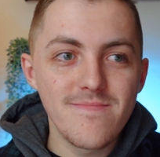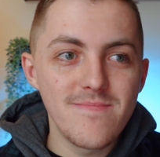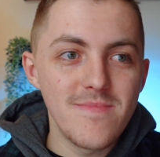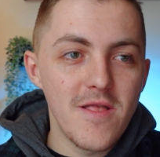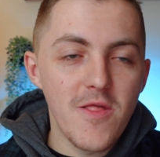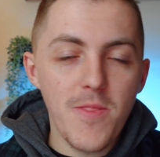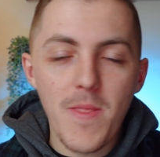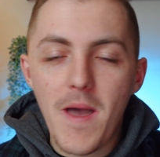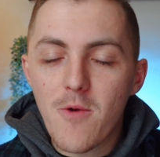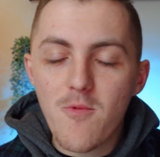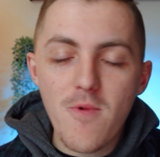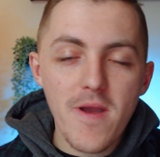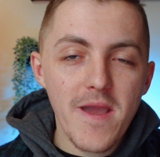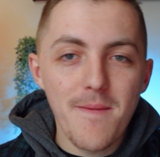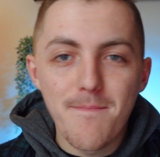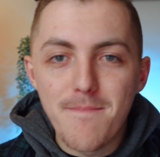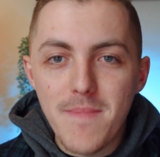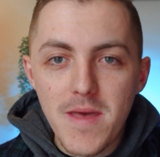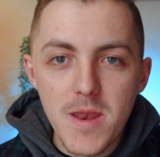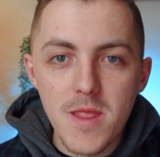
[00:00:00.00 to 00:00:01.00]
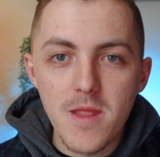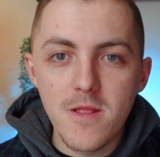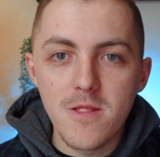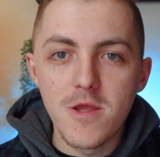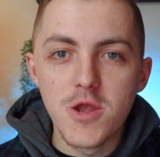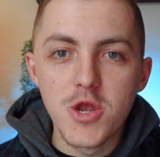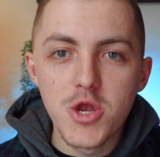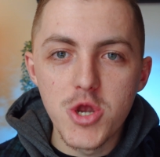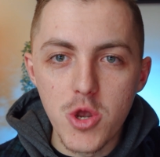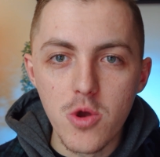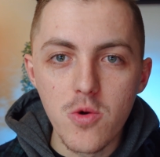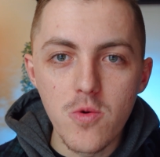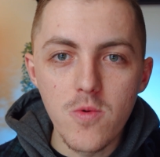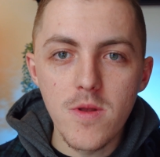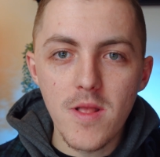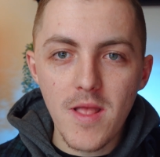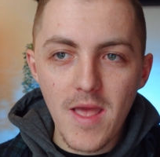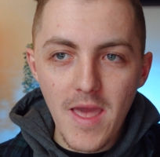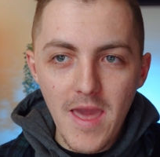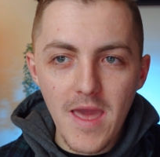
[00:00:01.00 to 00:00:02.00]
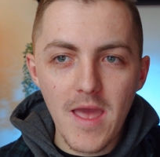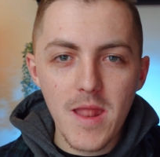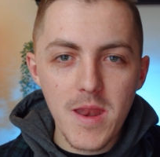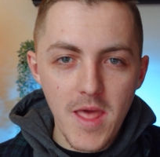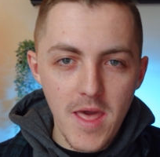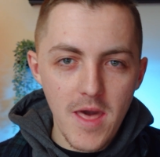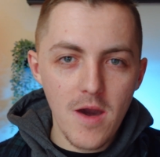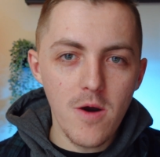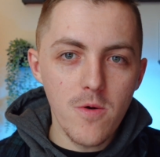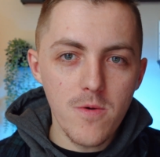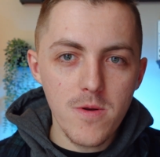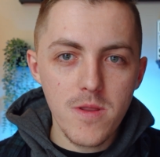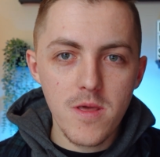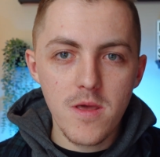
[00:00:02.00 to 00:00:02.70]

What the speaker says: it's not recommended to shoot handheld.